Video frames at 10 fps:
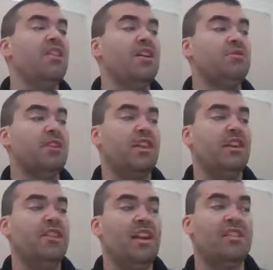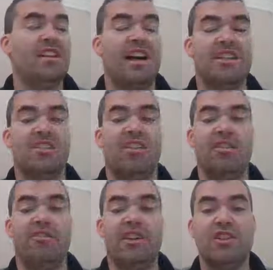Then within that class, all
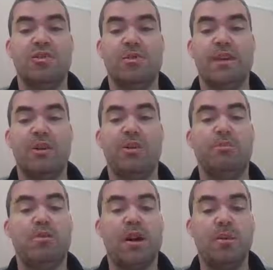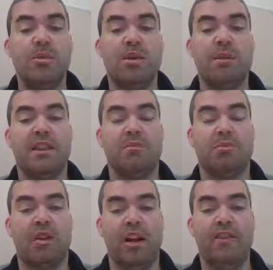the functions we make, we probably want to make them
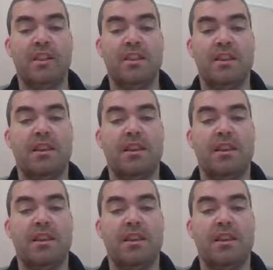private,